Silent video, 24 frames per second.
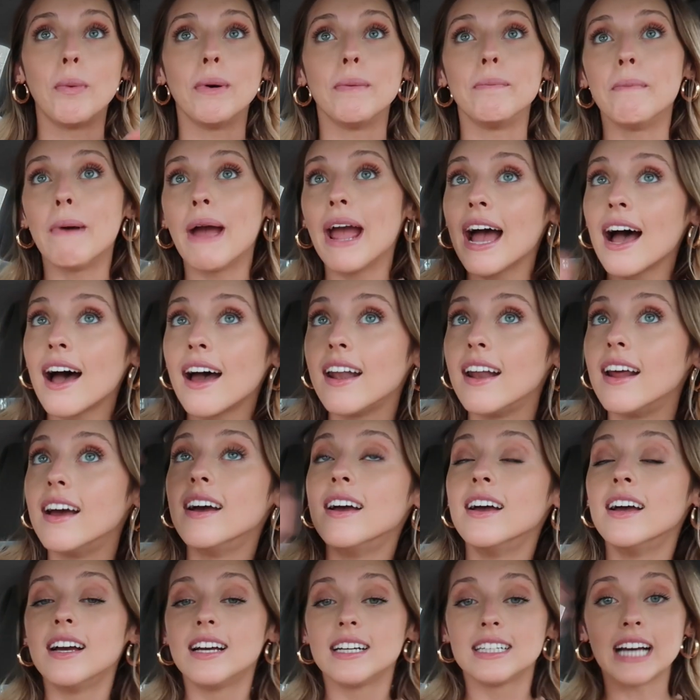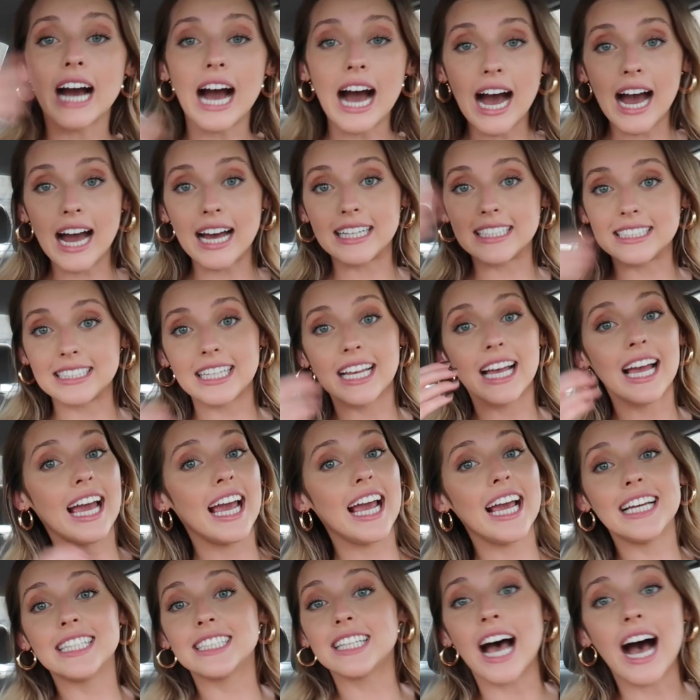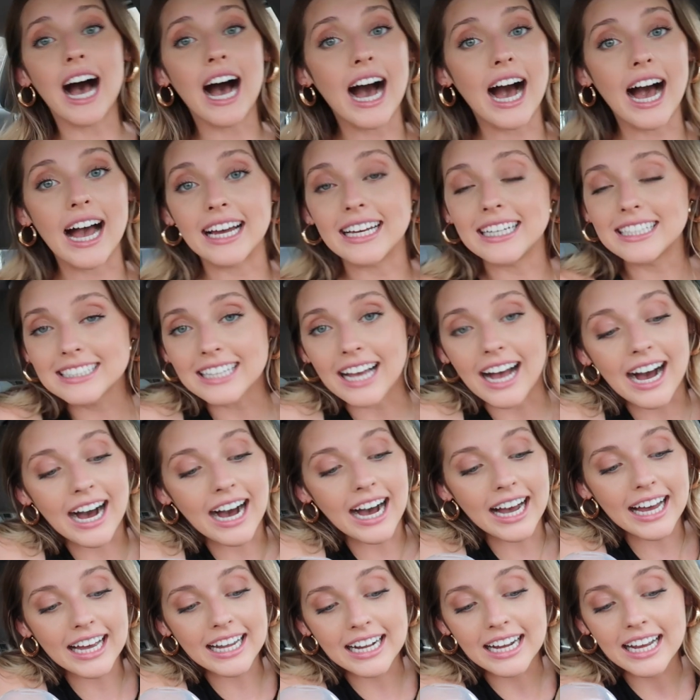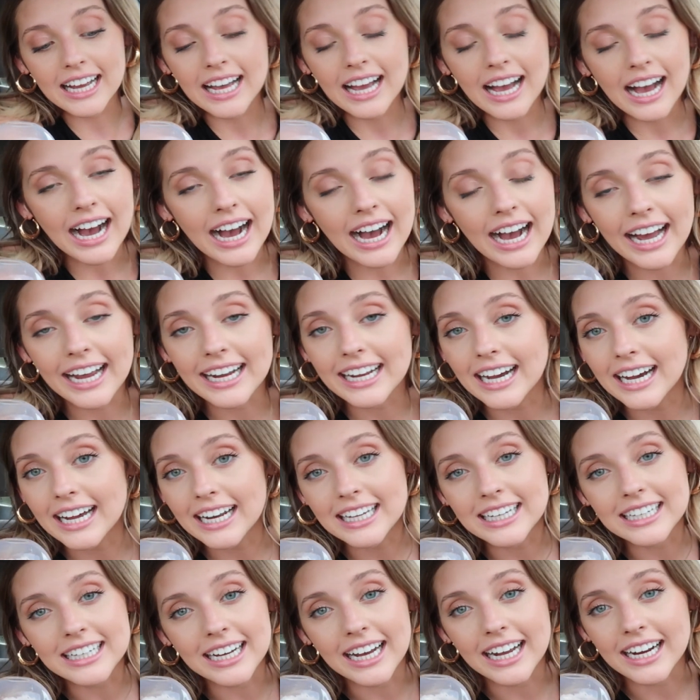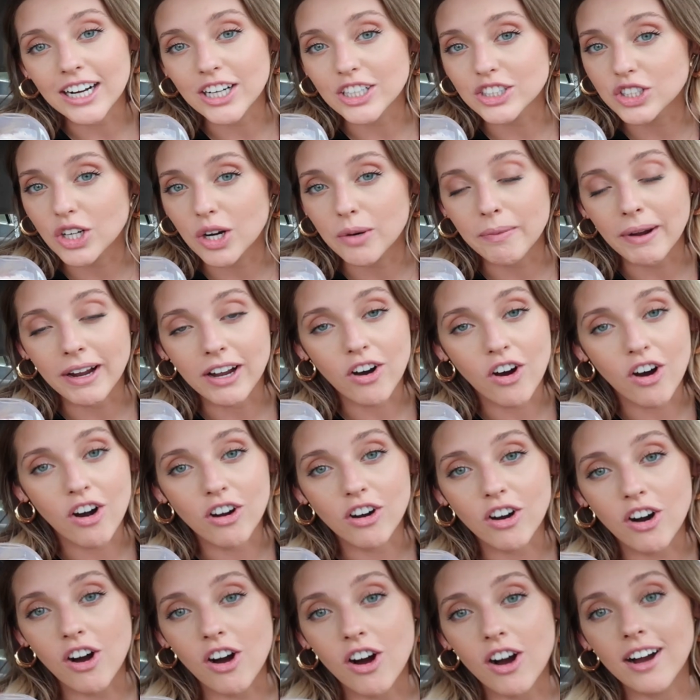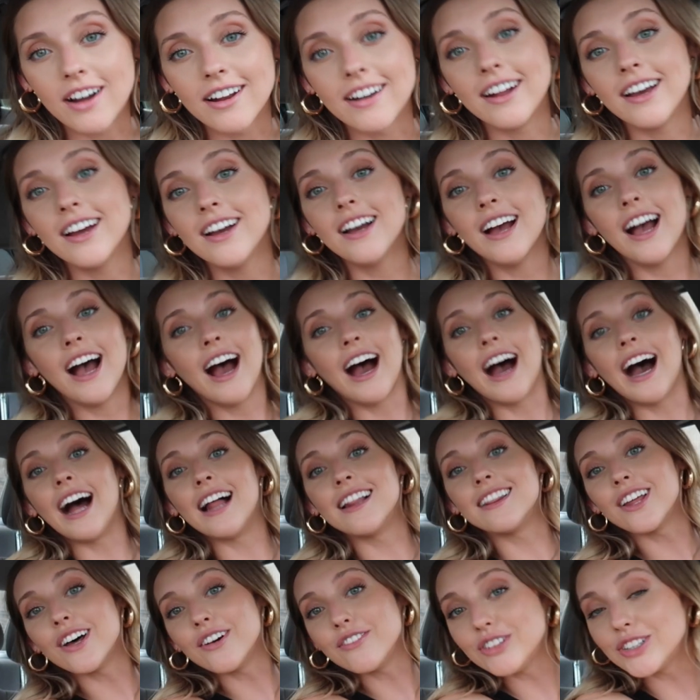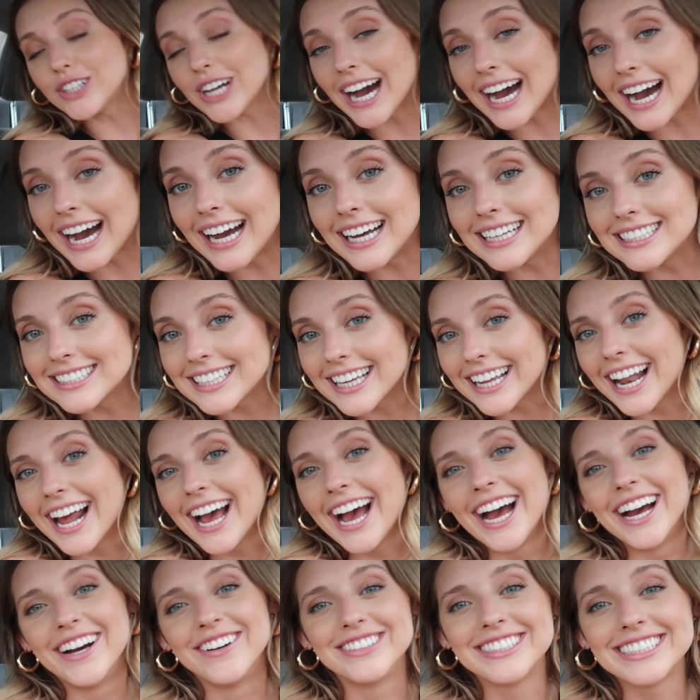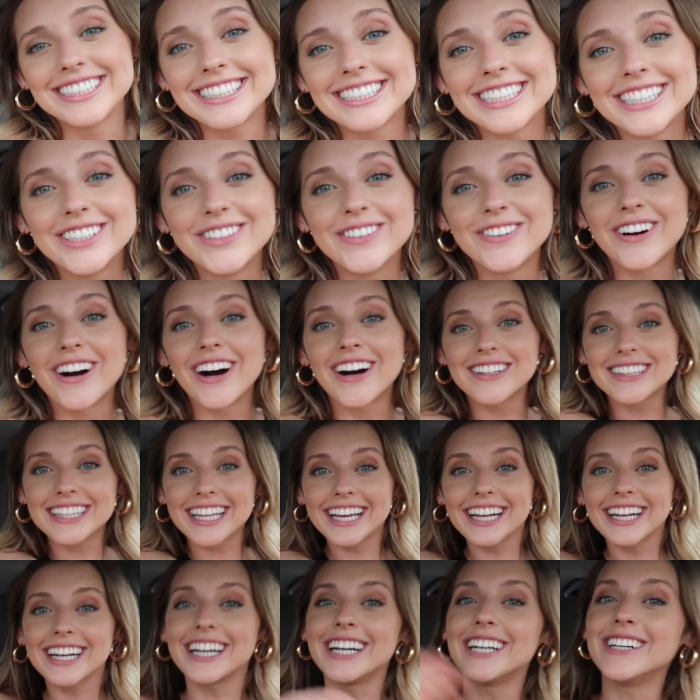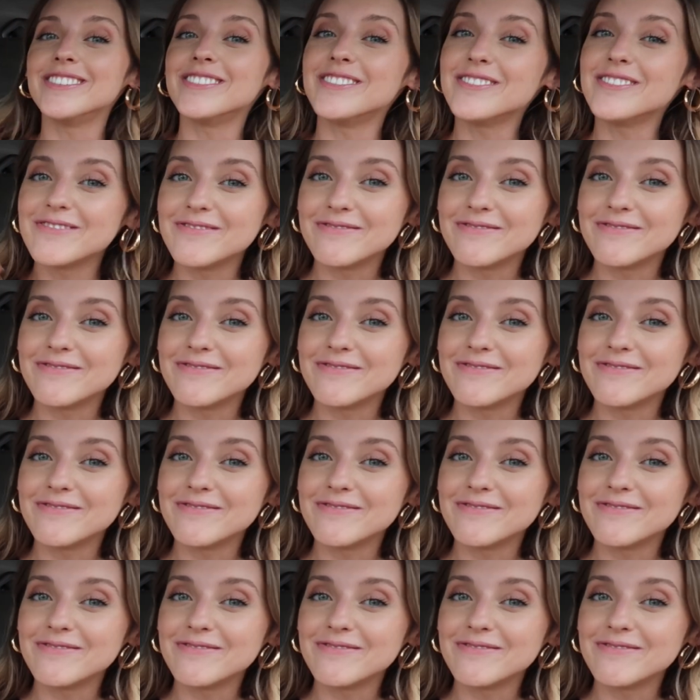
But man, guys, it's hot. It's hot. I gotta turn my car on. I love you guys, and I will see you all later.